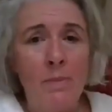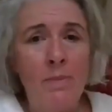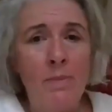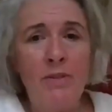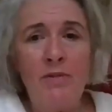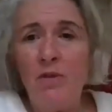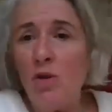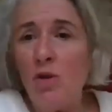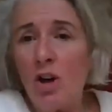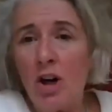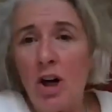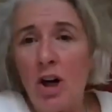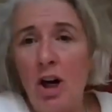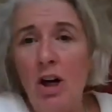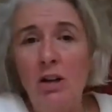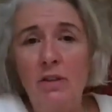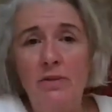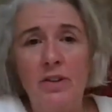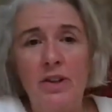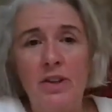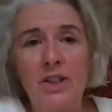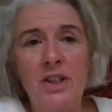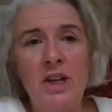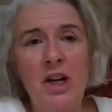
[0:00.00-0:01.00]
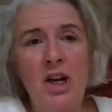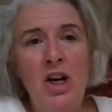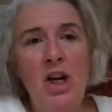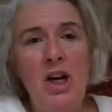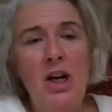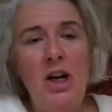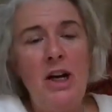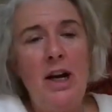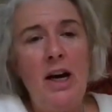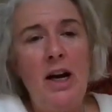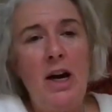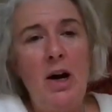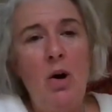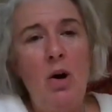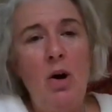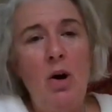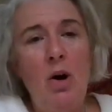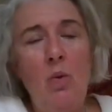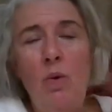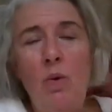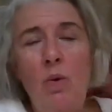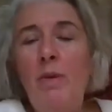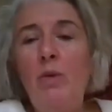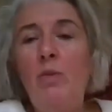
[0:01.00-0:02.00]
before COVID,
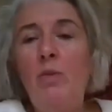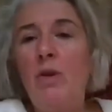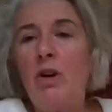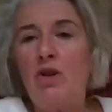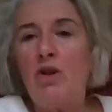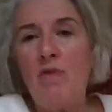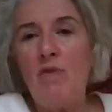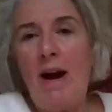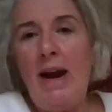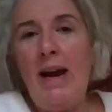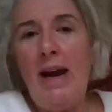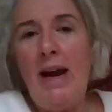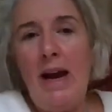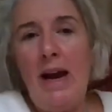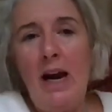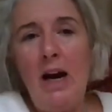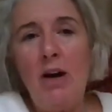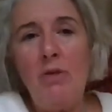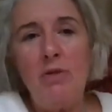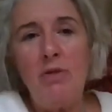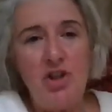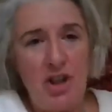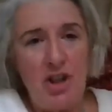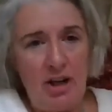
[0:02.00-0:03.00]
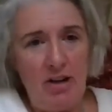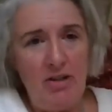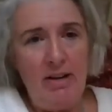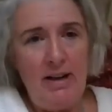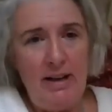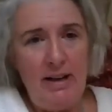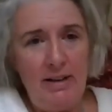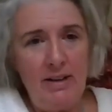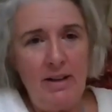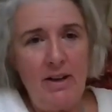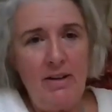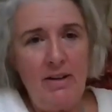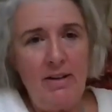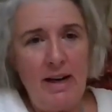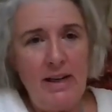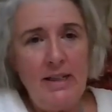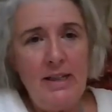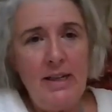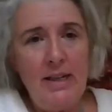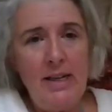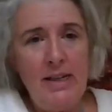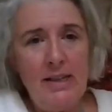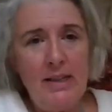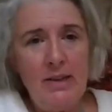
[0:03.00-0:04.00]
women with grey hair were generally in their
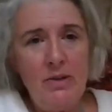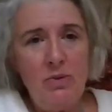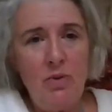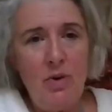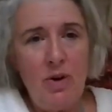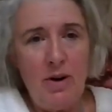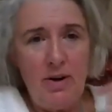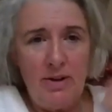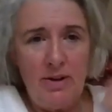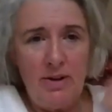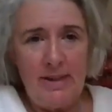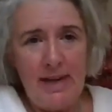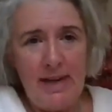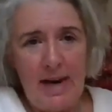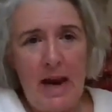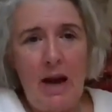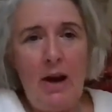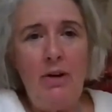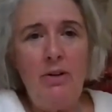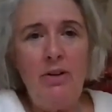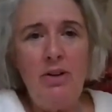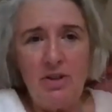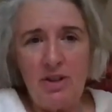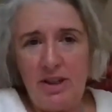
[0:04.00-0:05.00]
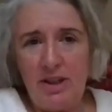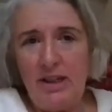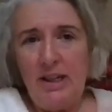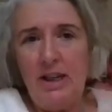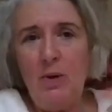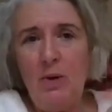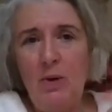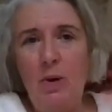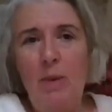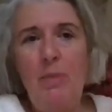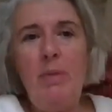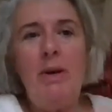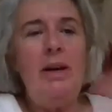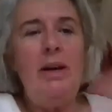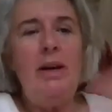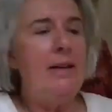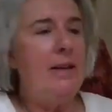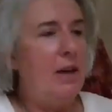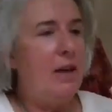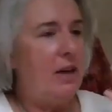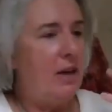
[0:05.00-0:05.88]
80s, whereas now you're seeing women in